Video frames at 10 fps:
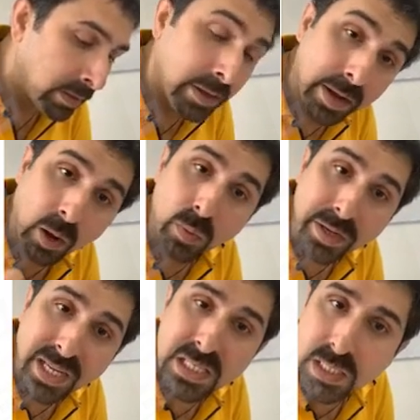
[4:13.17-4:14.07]
Now,
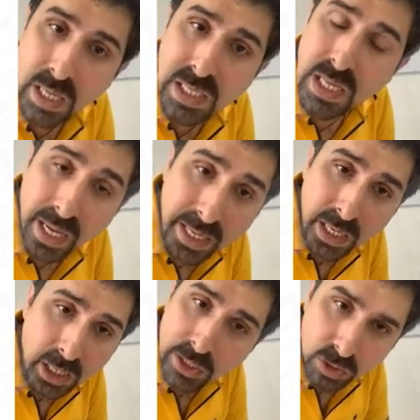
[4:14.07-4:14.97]
disc is again
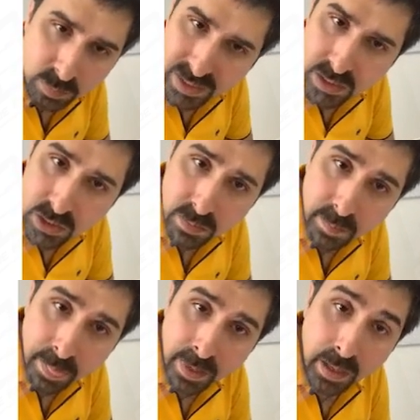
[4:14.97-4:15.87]
a continuous mass
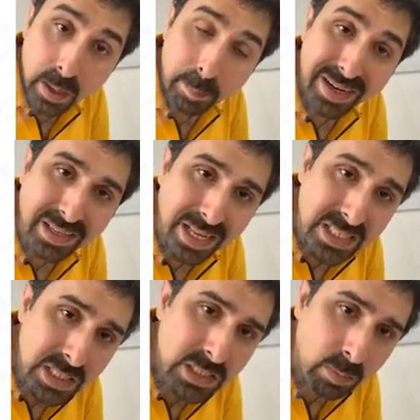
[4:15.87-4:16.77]
system. But
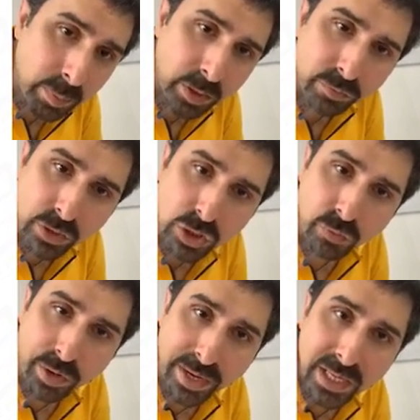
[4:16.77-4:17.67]
since the moment of inertia
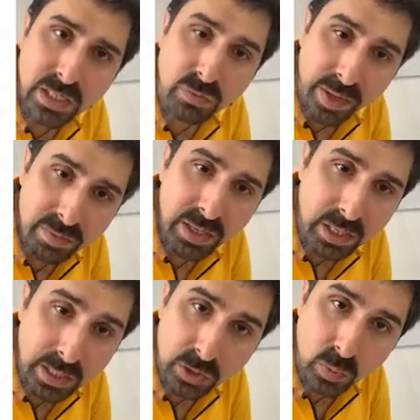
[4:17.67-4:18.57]
of a ring is very, very
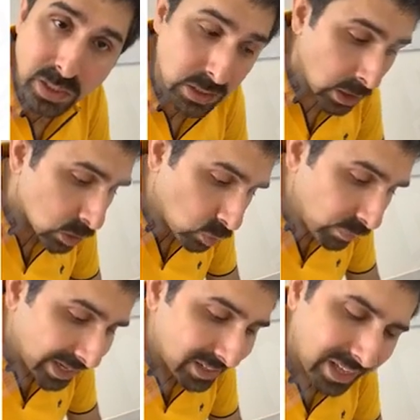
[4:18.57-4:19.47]
clear to us, so we
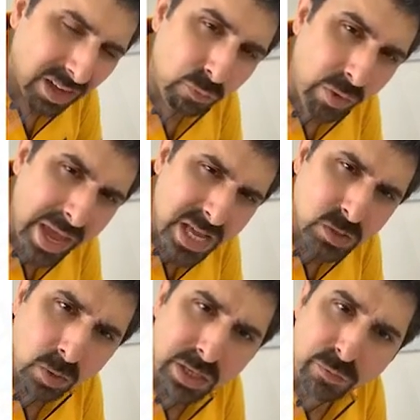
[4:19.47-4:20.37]
can take a very
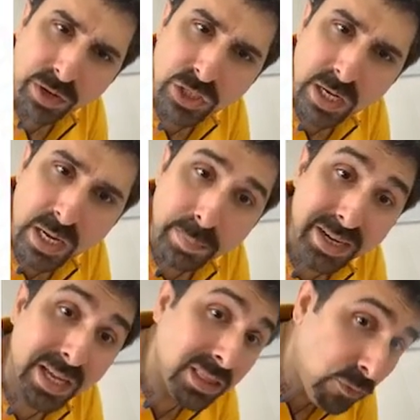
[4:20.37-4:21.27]
small differential
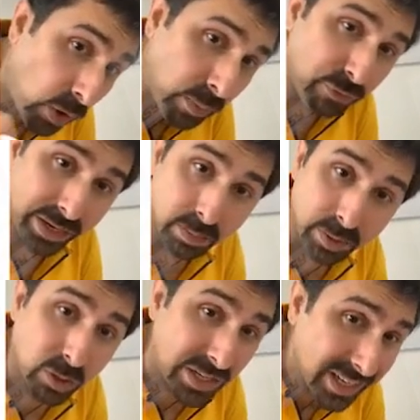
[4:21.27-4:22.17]
element in the form of ring,
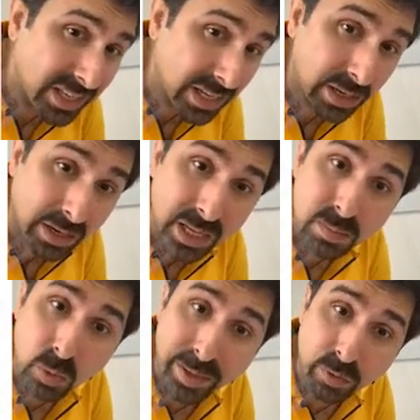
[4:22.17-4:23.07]
because ring
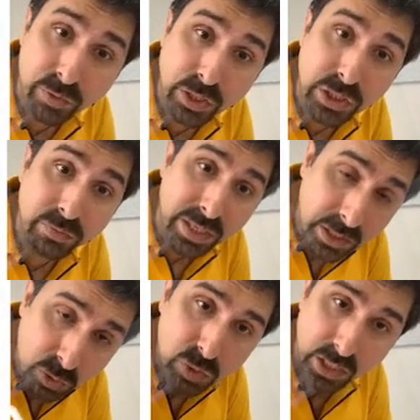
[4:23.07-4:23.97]
moment of inertia we can
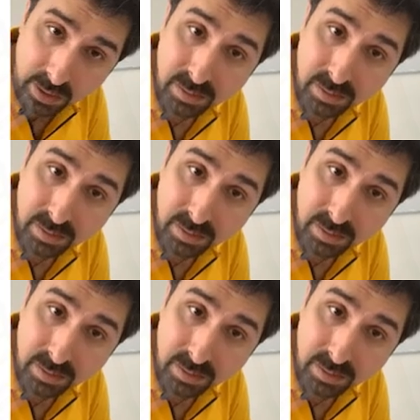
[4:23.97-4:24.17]
use here,